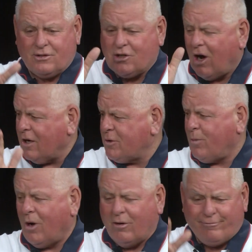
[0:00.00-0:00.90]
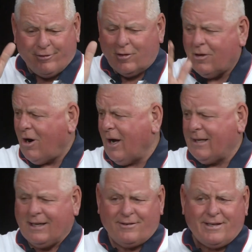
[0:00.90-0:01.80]
dodgeball, floor
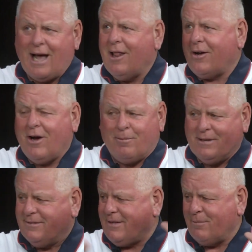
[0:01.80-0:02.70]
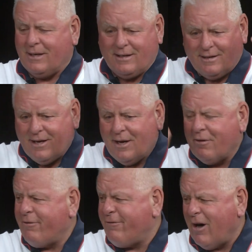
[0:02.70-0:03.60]
hockey, helicopters,
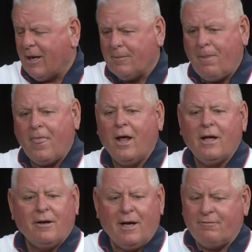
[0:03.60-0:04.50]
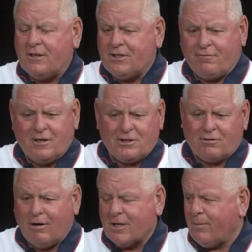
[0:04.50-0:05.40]
fun. Fishy
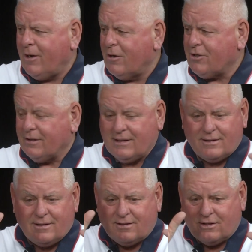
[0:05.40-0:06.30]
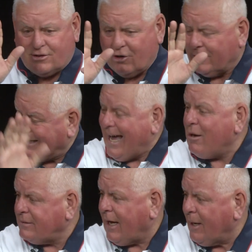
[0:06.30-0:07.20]
crossed my ocean. This is just during the
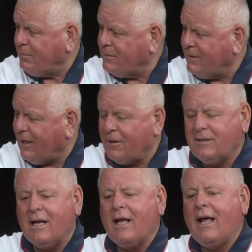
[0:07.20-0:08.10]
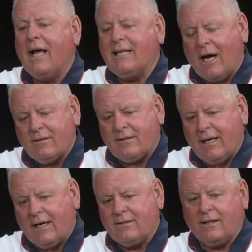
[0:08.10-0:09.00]
downtime, And
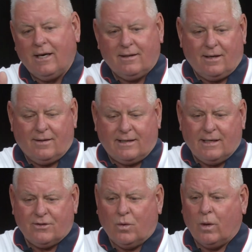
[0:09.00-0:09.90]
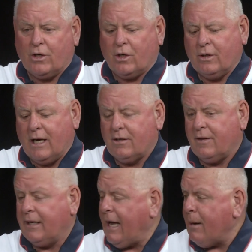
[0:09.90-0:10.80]
downstairs, the other kids who wanted to go down to
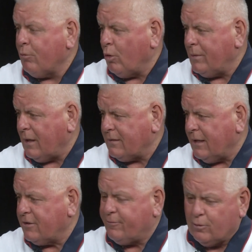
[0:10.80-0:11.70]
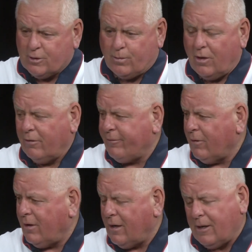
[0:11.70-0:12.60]
the game room downstairs,
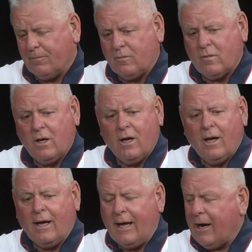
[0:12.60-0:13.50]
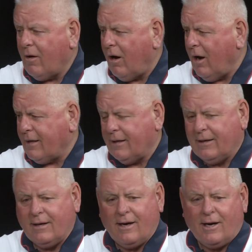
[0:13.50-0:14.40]
foosball, air
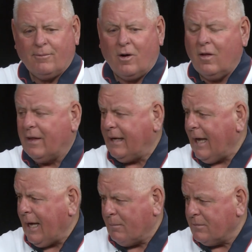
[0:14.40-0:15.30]
hockey, all the games,